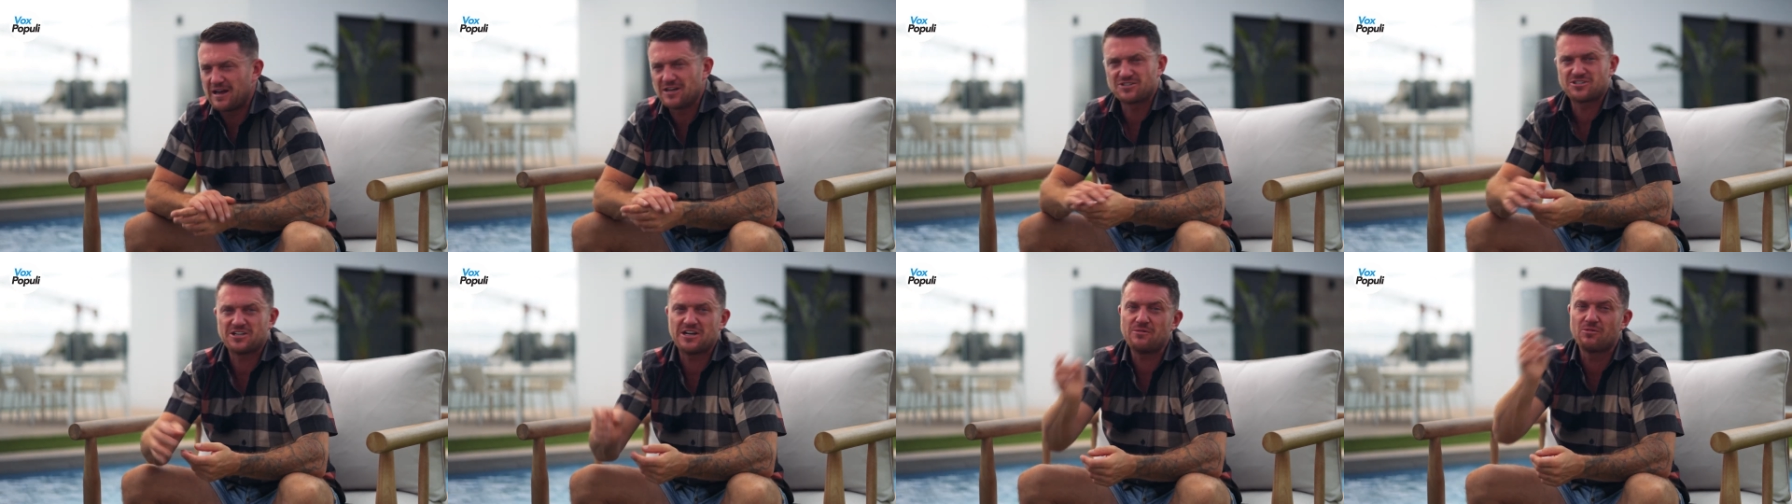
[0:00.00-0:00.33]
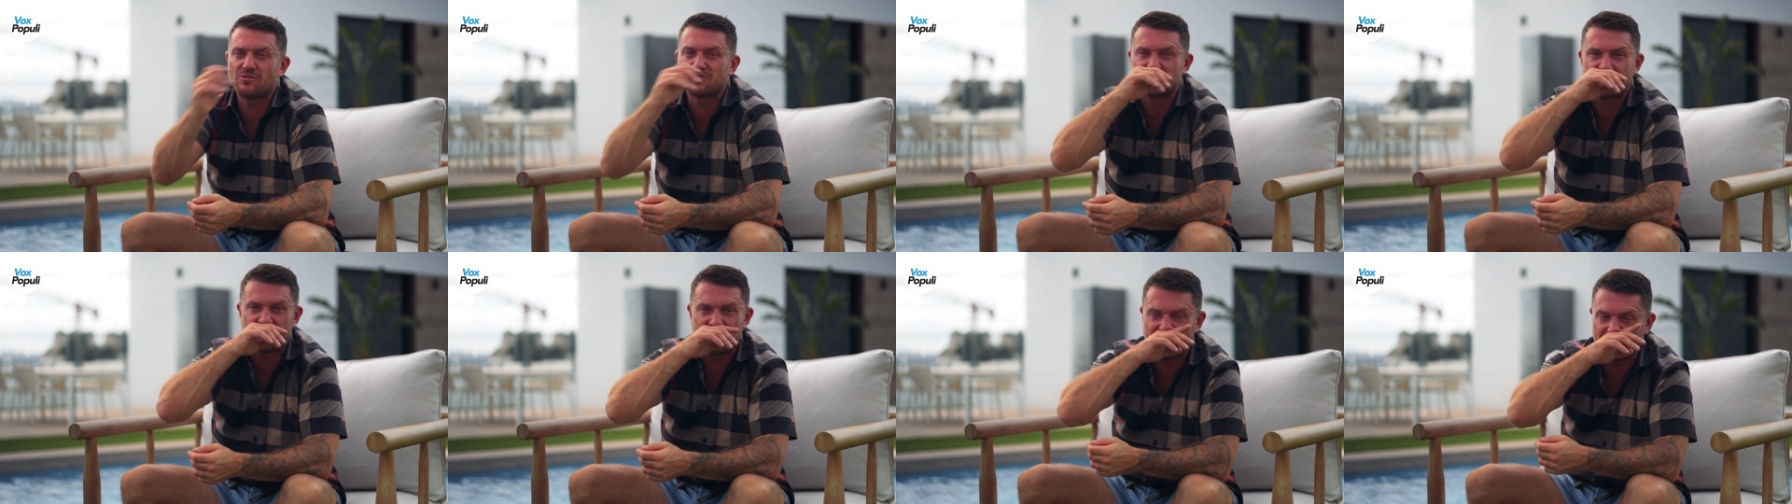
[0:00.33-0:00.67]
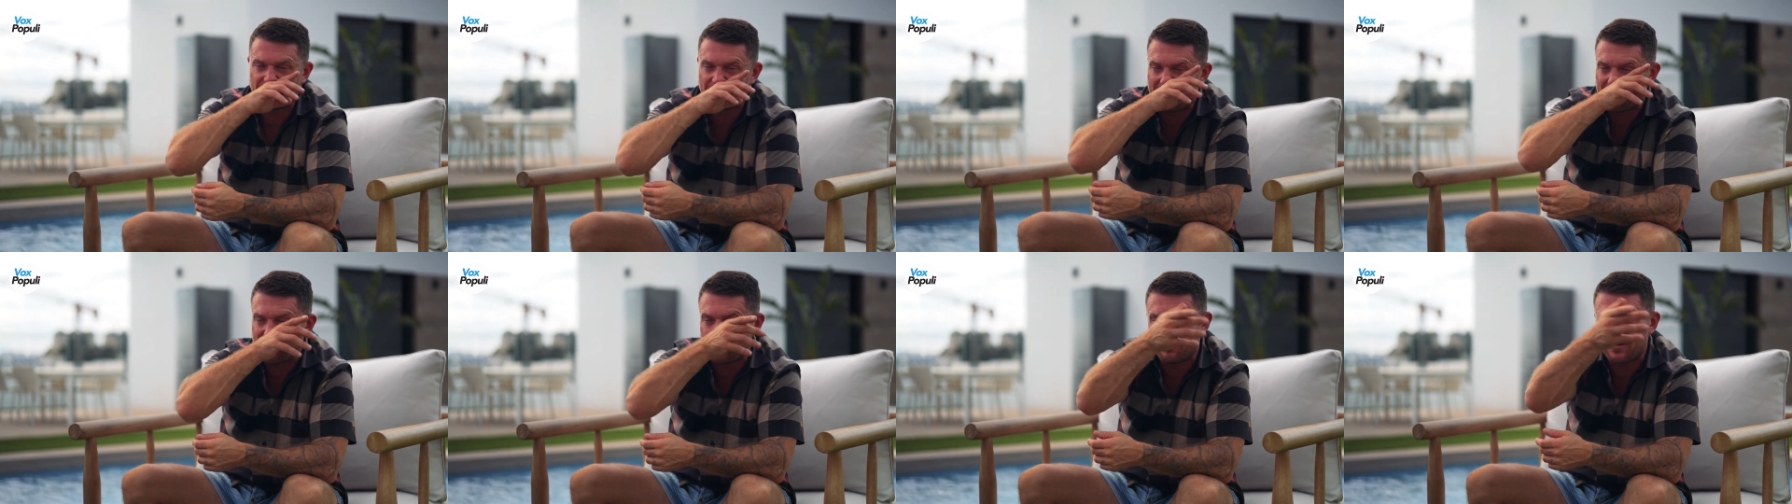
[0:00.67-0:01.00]
And she wasn't
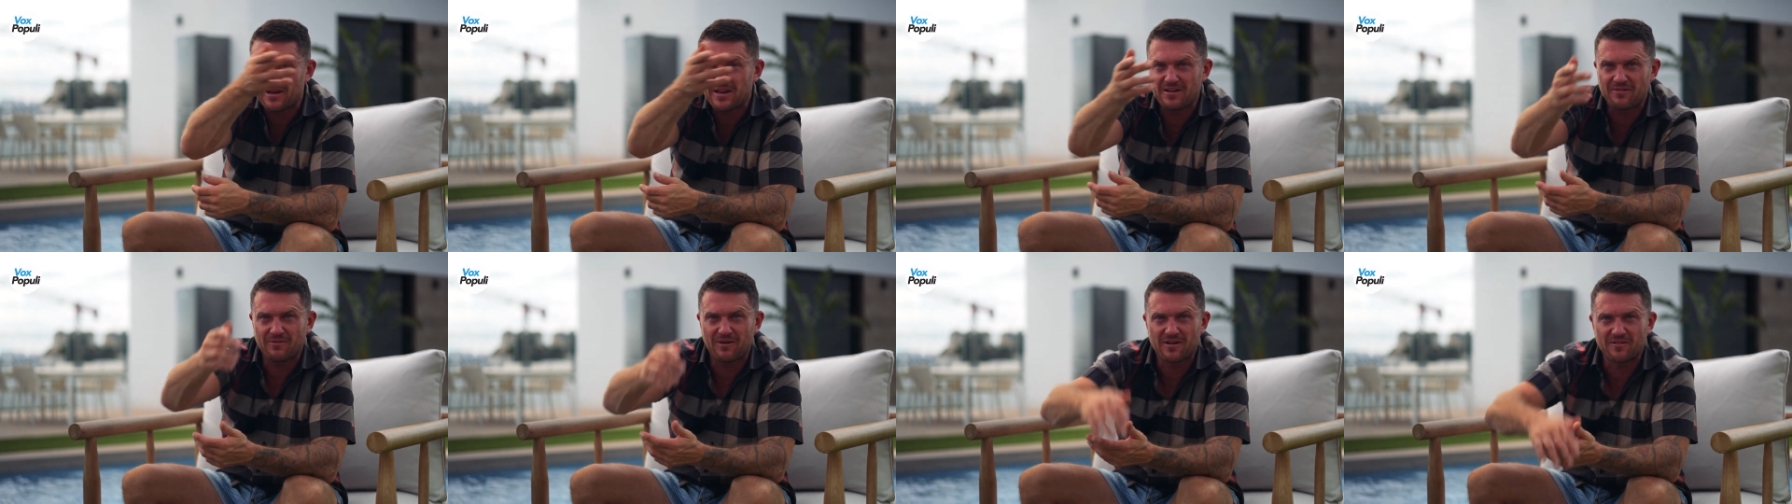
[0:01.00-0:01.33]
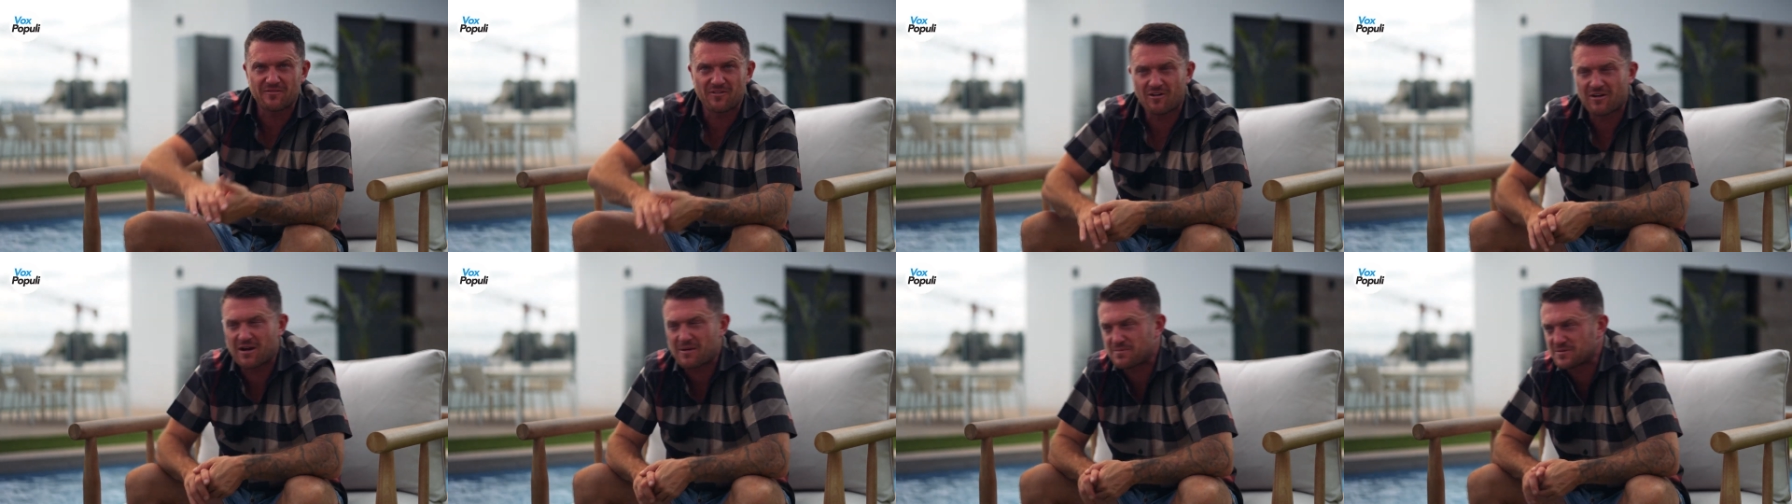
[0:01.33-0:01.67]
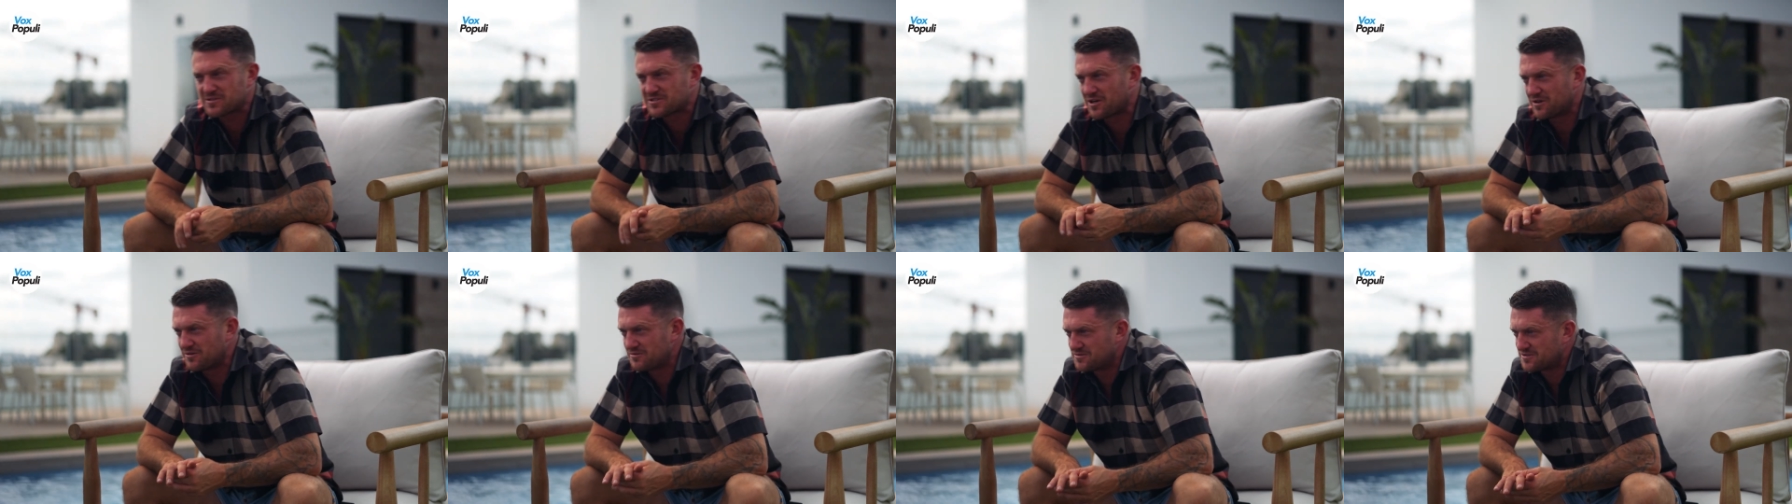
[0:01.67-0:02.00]
even meant to be in one of our
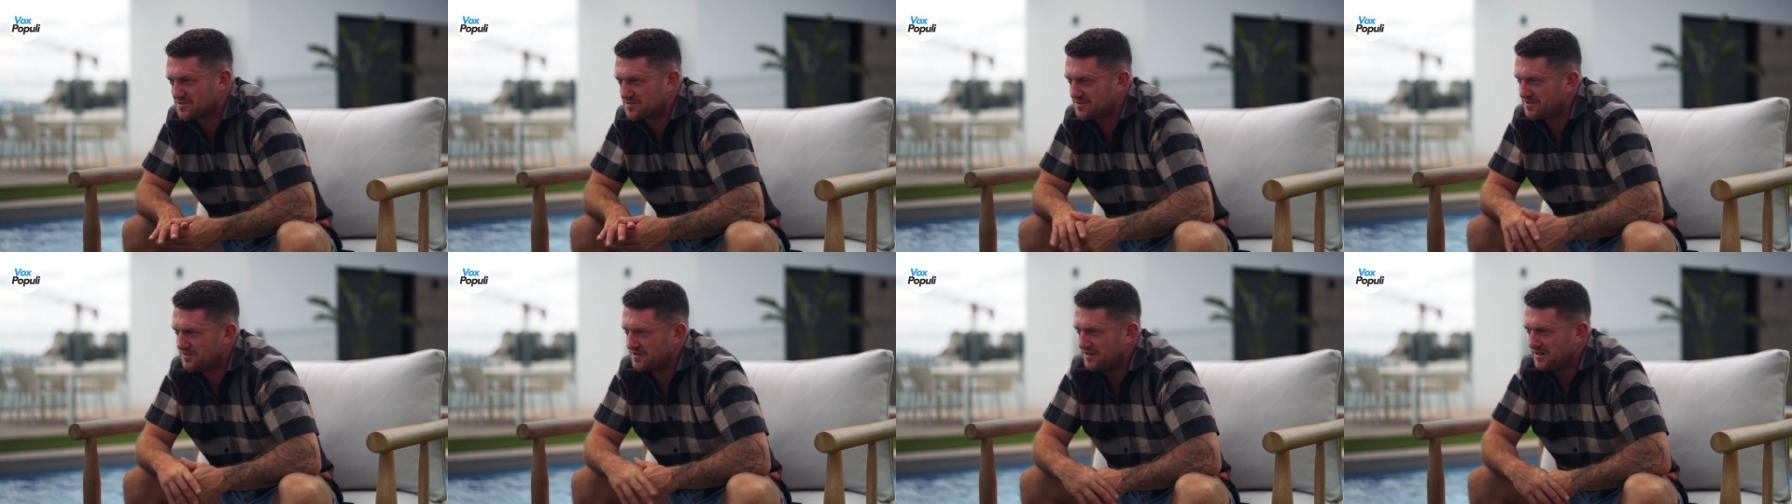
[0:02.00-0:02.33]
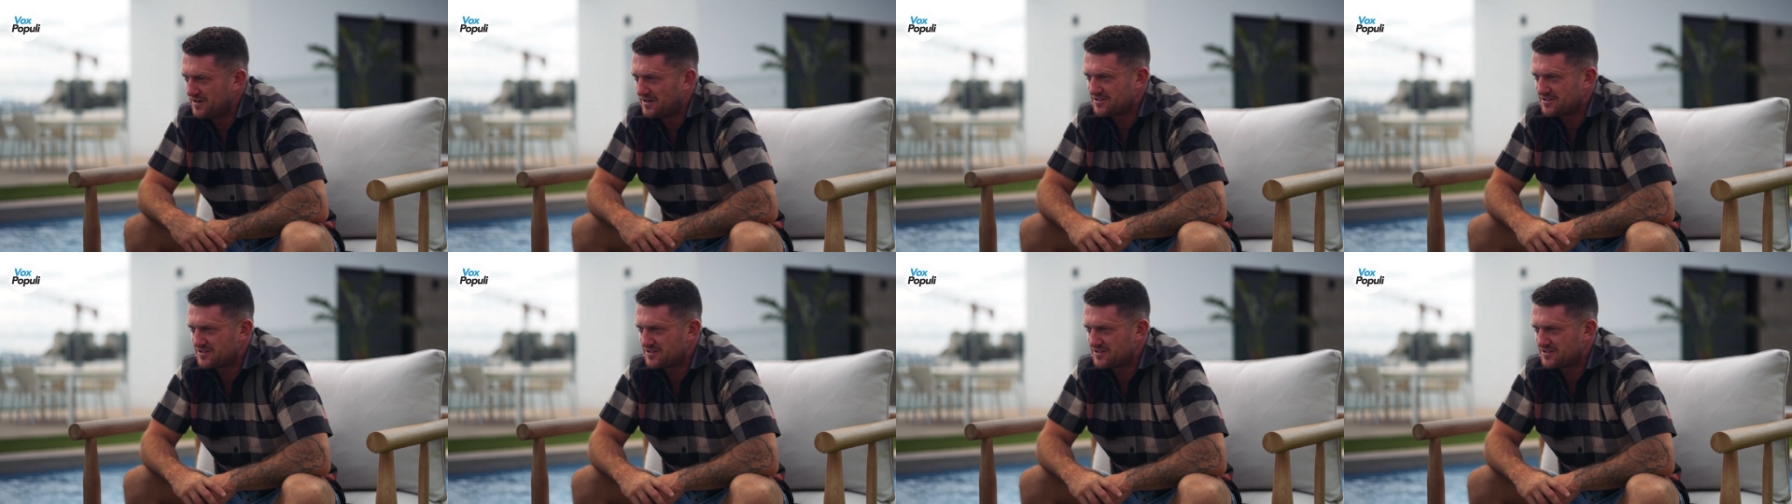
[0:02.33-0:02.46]
episodes.